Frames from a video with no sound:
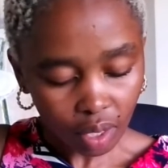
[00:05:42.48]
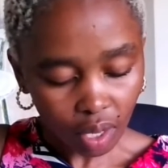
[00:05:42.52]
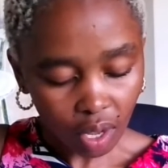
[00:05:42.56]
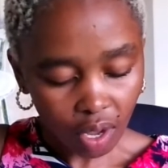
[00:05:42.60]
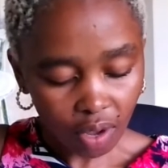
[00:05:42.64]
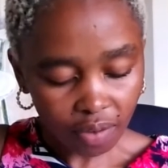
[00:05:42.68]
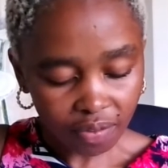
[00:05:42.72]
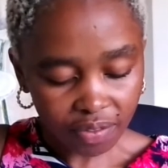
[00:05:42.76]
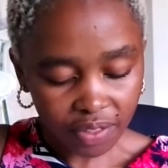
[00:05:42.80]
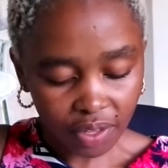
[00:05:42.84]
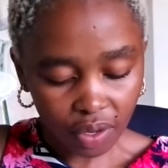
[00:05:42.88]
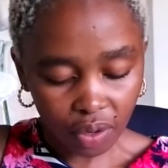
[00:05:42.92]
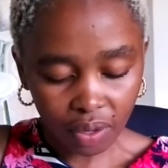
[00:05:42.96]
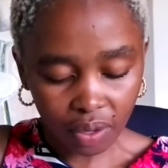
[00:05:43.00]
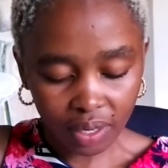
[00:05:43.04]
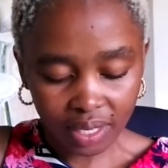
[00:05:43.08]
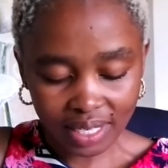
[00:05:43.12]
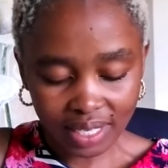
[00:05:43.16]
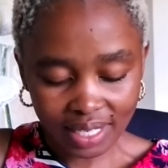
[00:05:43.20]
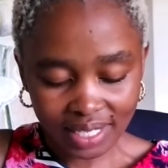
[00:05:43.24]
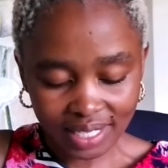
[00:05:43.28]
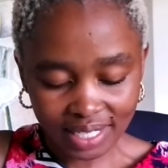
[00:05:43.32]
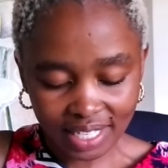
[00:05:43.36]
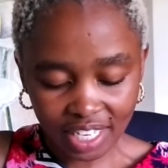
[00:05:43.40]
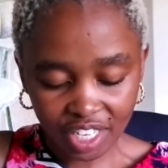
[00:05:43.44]
of the
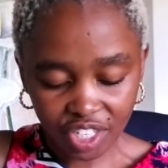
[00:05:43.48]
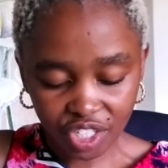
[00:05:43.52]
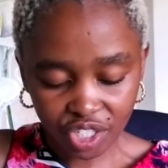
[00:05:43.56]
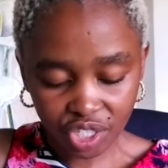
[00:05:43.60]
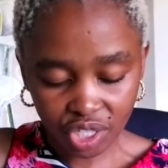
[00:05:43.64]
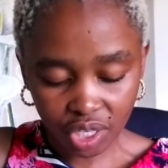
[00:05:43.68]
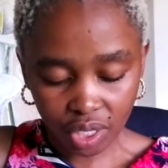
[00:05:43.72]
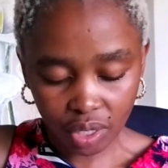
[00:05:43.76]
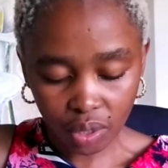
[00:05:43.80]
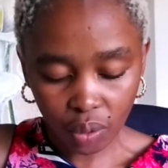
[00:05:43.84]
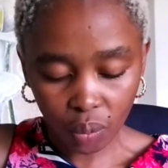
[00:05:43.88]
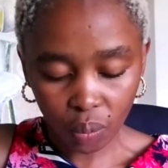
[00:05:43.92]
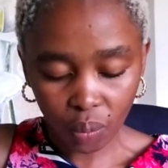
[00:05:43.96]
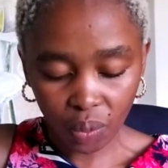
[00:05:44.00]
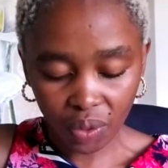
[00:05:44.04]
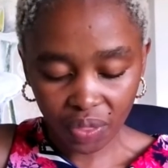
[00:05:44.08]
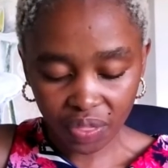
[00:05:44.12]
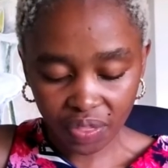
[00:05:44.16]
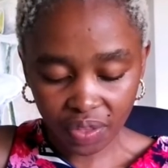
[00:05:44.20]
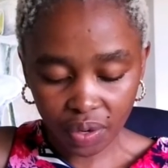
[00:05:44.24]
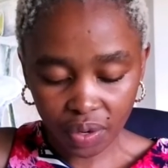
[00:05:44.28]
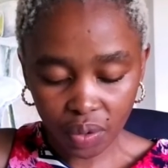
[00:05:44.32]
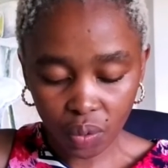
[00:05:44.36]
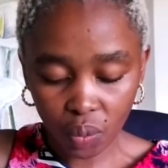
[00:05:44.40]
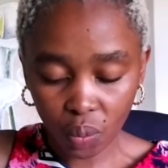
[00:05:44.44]
organization
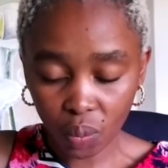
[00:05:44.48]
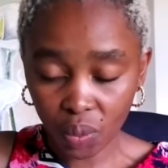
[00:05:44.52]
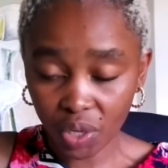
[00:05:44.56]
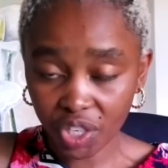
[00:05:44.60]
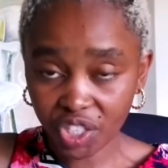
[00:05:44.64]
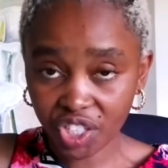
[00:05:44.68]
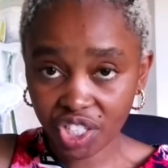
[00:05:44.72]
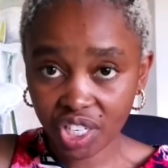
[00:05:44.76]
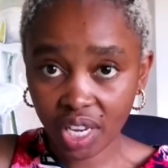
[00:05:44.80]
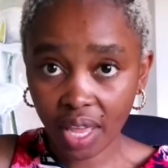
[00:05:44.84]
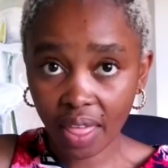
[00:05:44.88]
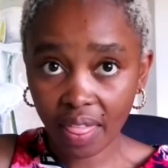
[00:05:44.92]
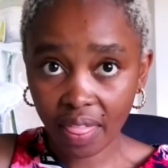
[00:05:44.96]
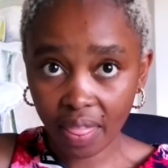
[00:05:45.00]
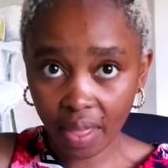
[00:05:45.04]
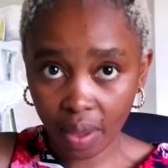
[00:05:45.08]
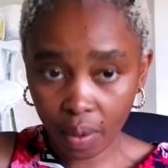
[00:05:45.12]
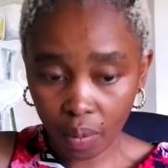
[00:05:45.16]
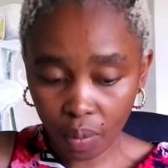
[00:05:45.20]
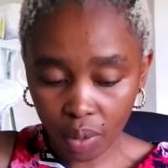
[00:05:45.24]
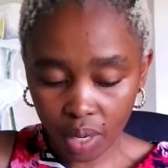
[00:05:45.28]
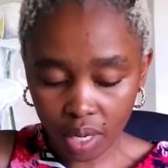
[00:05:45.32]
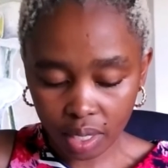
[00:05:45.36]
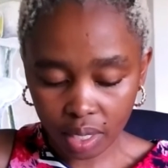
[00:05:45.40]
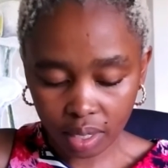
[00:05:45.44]
within which they
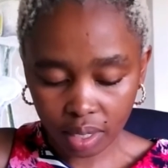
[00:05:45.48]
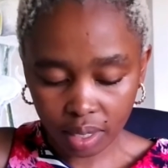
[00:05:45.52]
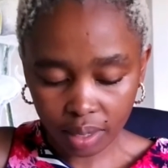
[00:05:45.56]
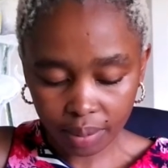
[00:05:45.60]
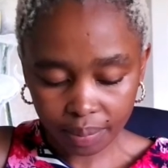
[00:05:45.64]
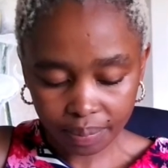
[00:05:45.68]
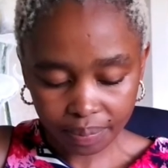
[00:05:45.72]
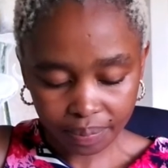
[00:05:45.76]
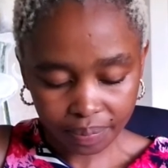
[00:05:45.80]
work.